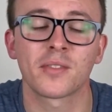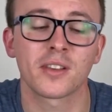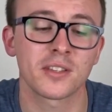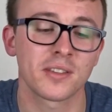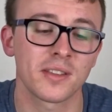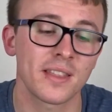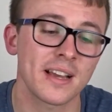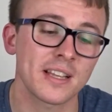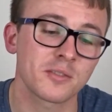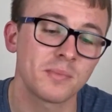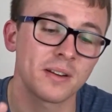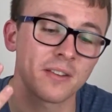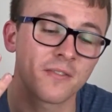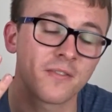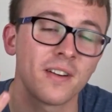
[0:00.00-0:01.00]
So that's
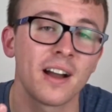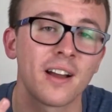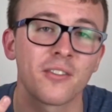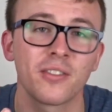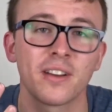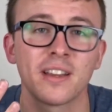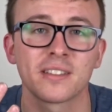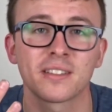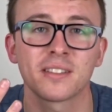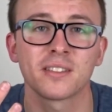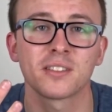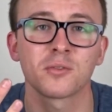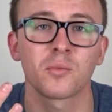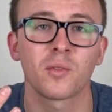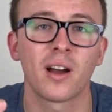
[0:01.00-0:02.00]
my 5
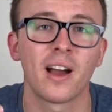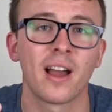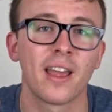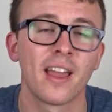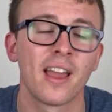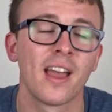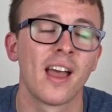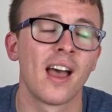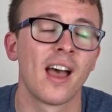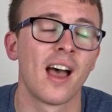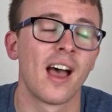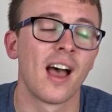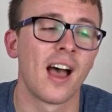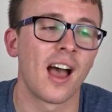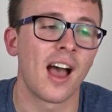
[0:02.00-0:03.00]
reasons why
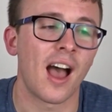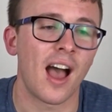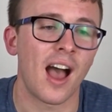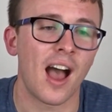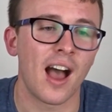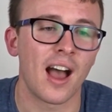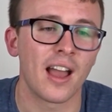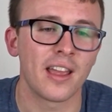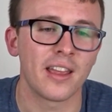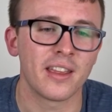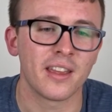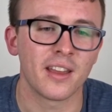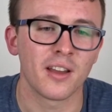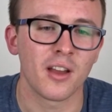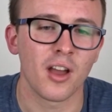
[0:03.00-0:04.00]

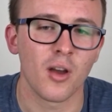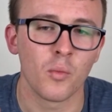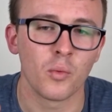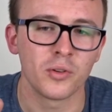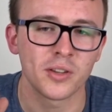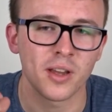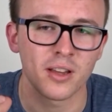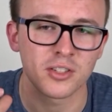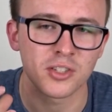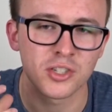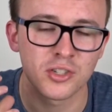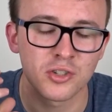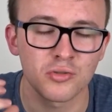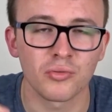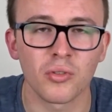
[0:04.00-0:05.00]
I would
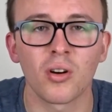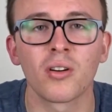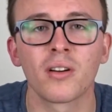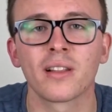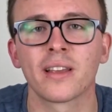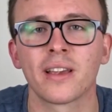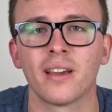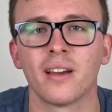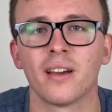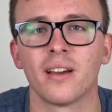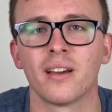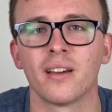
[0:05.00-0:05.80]
strongly